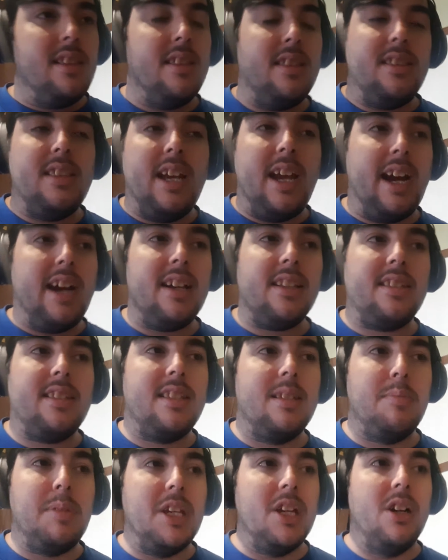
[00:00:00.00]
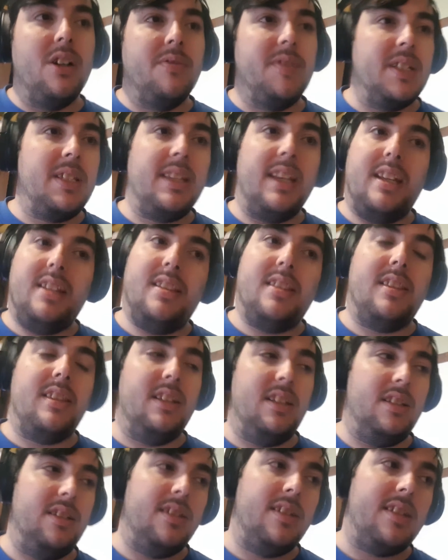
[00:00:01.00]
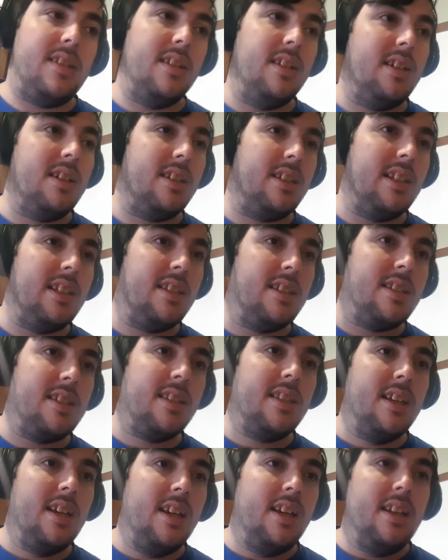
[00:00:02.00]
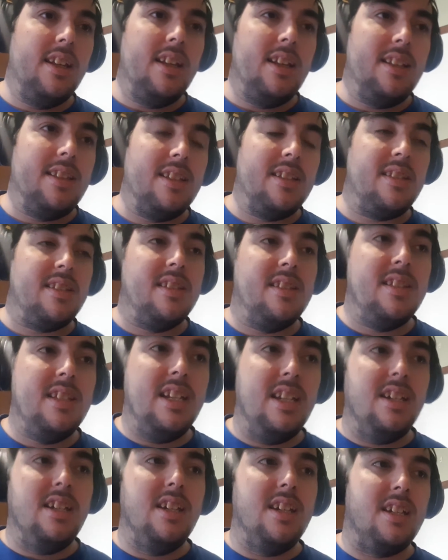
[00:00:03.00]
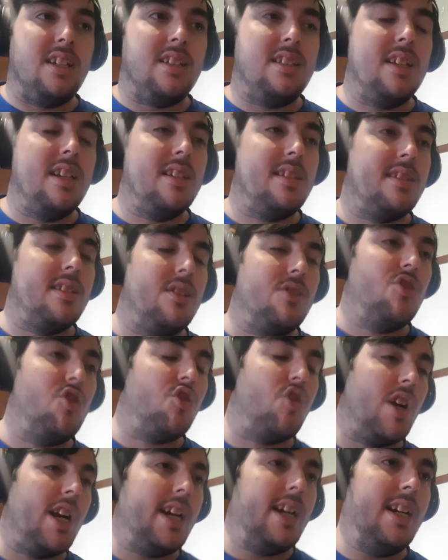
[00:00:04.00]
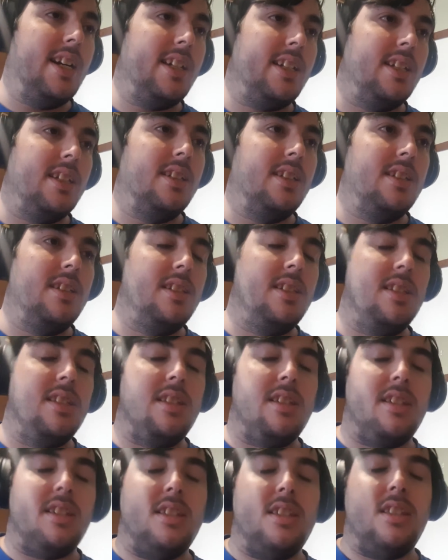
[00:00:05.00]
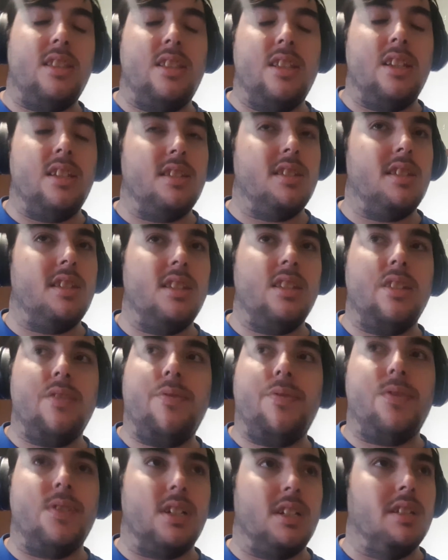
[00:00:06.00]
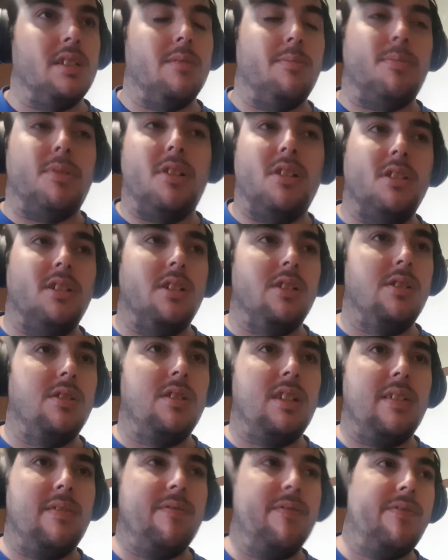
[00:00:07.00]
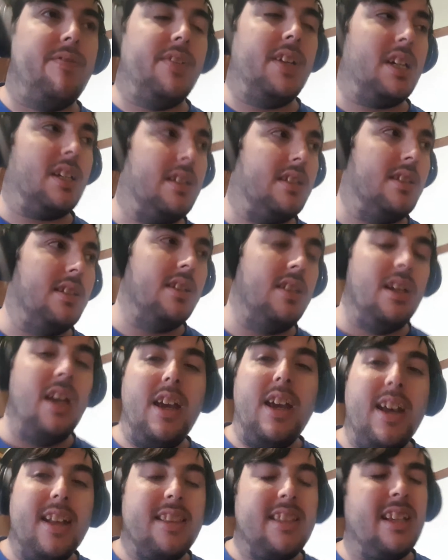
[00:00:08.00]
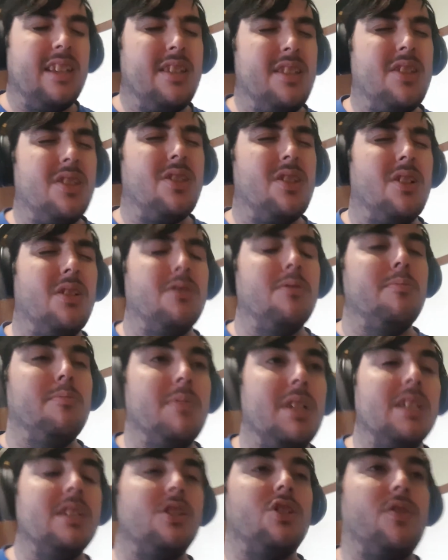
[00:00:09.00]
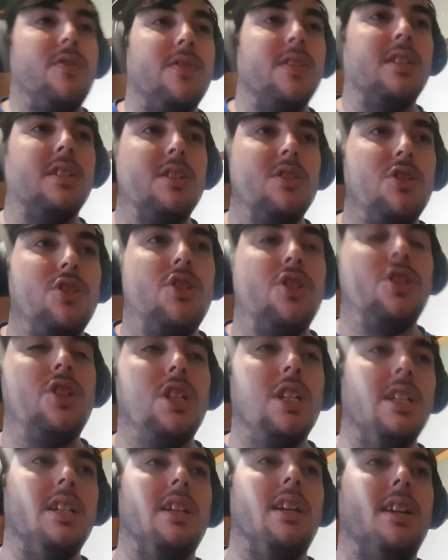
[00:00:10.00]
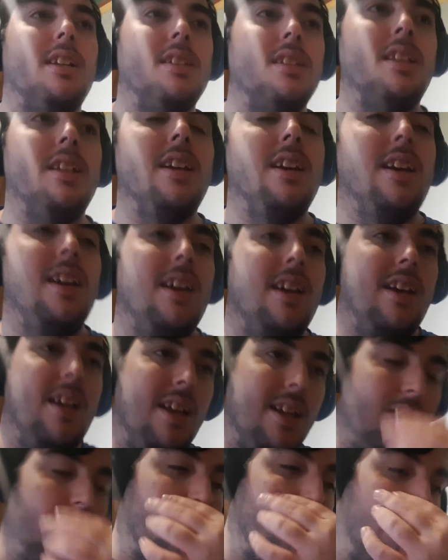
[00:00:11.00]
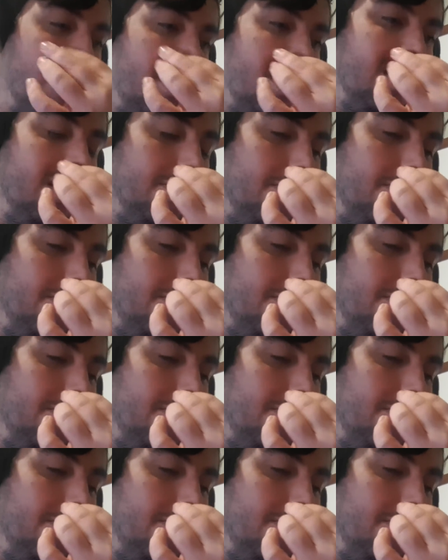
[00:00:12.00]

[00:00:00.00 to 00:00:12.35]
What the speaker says: There has to be over 10 things now. There's Nick, there's the dragons, there's friggin' Apollo infected. There's so much friggin' shit, and it's got to the